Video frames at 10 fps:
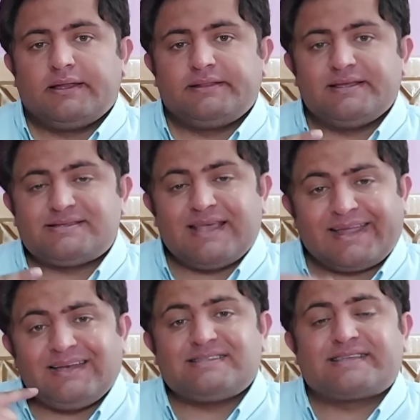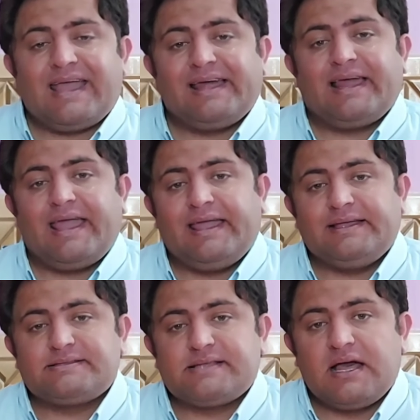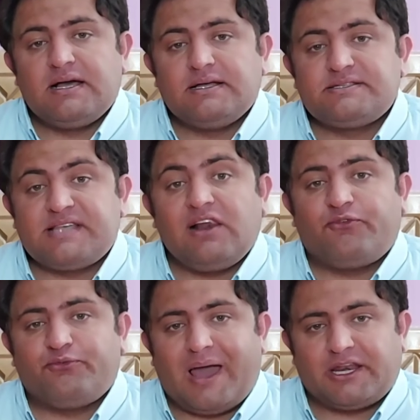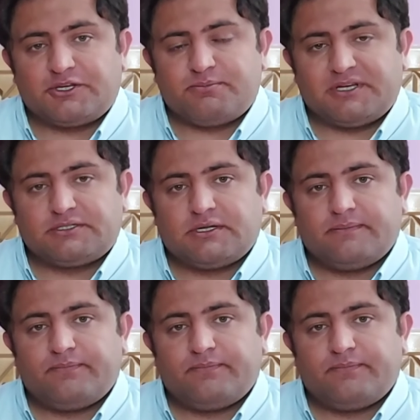The second skill is self-management.